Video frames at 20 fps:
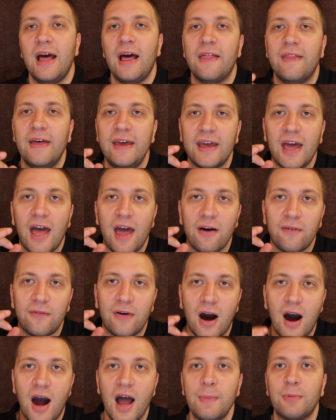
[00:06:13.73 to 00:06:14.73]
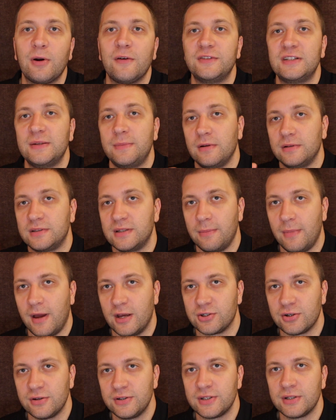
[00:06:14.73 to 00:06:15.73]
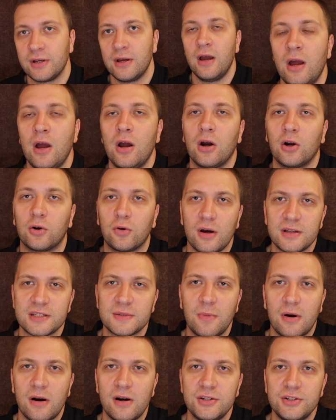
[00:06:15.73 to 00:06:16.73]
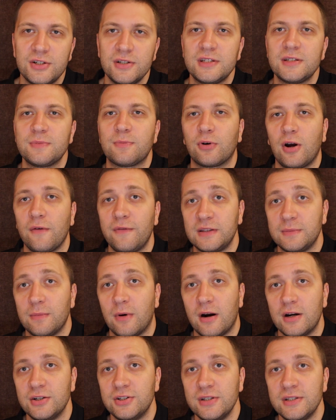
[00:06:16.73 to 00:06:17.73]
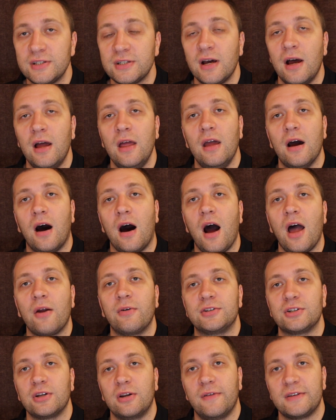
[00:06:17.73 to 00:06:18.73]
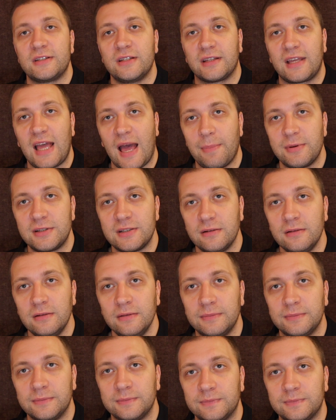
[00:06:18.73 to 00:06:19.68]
They have high profitability measures, gross margins, profit margins, high return on invested capital,